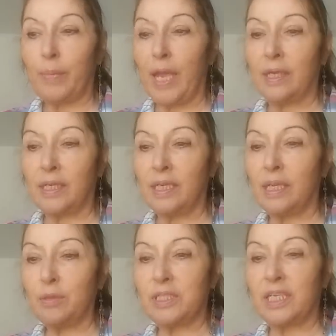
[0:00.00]
And
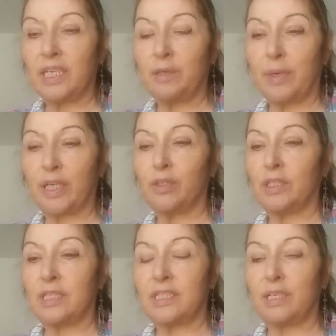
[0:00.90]
I was thinking, my
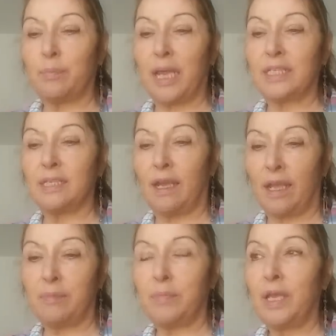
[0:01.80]
goodness, in my
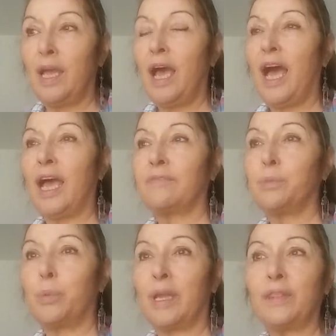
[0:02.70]
time, I
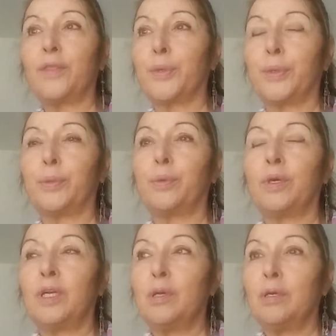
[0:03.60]
went through
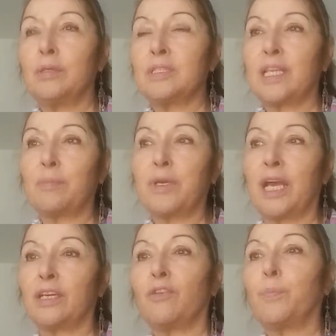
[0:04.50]
some
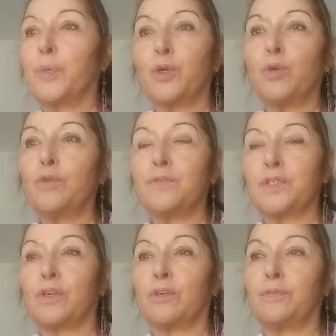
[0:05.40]
kind of
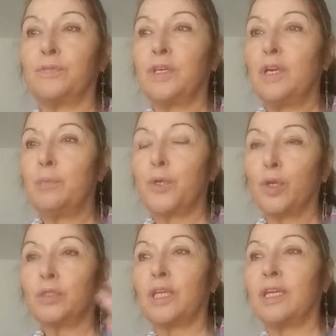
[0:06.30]
proofs of
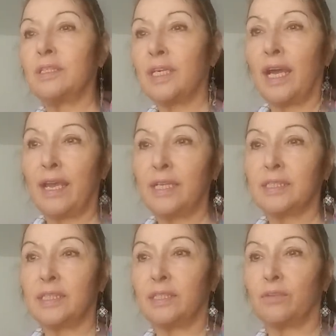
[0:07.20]
protein
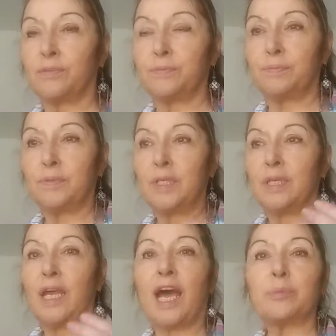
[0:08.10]
diet and of
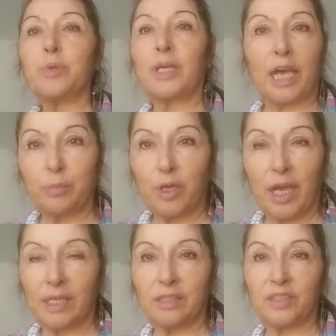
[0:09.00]

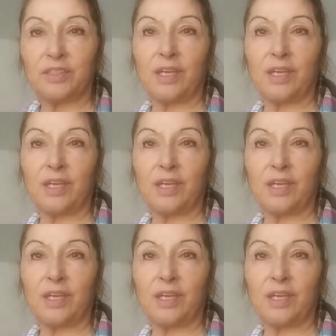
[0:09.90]
carbohydrate